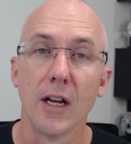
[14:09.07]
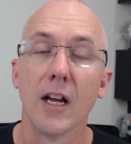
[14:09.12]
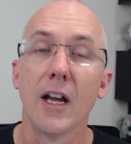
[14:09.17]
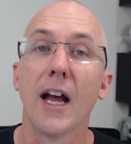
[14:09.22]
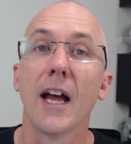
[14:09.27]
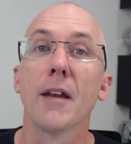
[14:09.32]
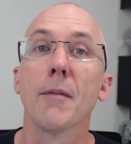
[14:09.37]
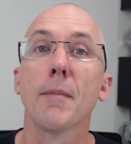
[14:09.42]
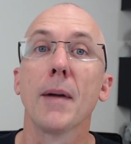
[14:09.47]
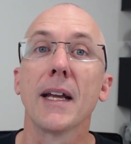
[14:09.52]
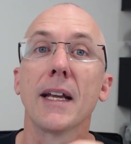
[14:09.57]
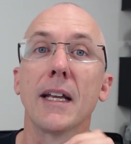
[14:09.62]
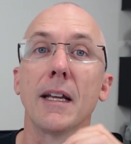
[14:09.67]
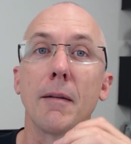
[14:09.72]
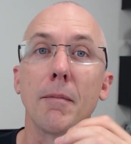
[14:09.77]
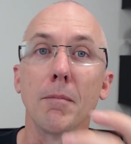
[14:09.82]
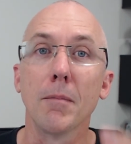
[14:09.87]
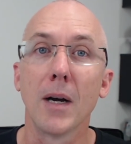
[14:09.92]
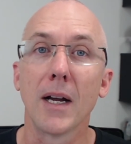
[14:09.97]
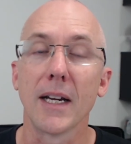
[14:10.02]
and
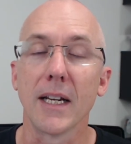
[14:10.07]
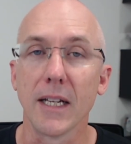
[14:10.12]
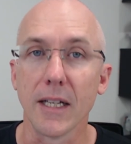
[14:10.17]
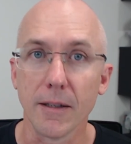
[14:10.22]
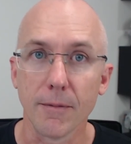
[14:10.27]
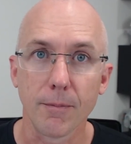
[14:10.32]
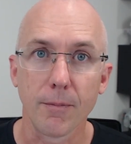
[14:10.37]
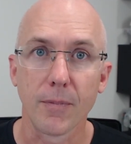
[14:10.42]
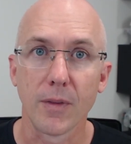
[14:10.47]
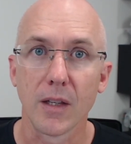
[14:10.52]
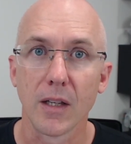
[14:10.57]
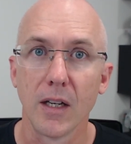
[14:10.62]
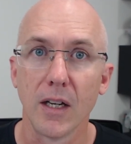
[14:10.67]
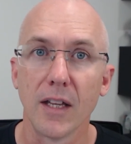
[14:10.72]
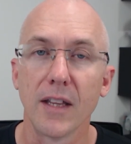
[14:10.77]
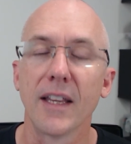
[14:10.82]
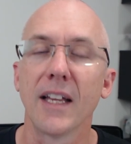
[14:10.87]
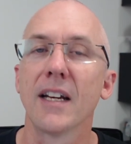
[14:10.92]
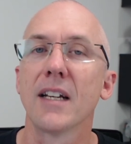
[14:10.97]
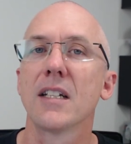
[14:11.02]
making money,
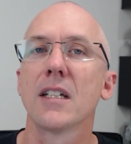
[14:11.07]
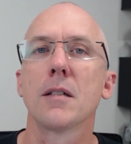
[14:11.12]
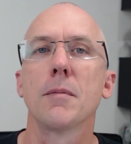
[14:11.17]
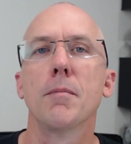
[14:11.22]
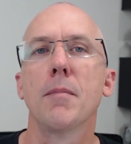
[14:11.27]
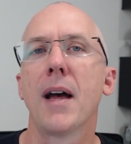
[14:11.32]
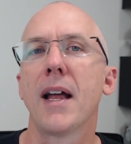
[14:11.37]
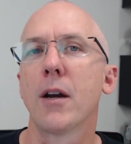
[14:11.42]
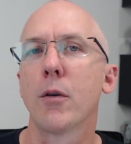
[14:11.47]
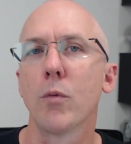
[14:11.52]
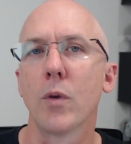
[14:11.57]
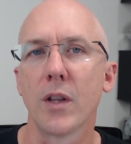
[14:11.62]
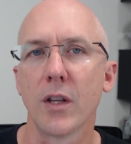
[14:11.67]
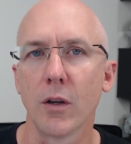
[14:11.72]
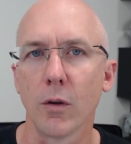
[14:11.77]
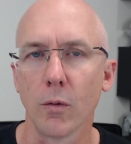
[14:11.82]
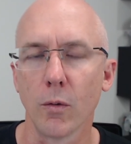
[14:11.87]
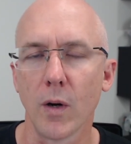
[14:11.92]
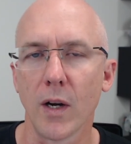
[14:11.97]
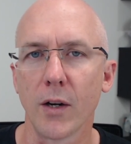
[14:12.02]
then it doesn't matter whether
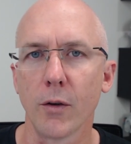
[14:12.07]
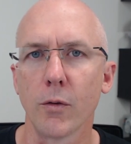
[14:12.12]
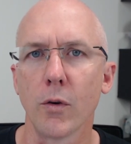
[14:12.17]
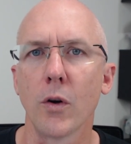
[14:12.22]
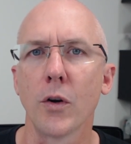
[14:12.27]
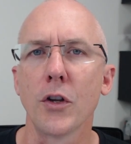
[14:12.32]
you're right or wrong.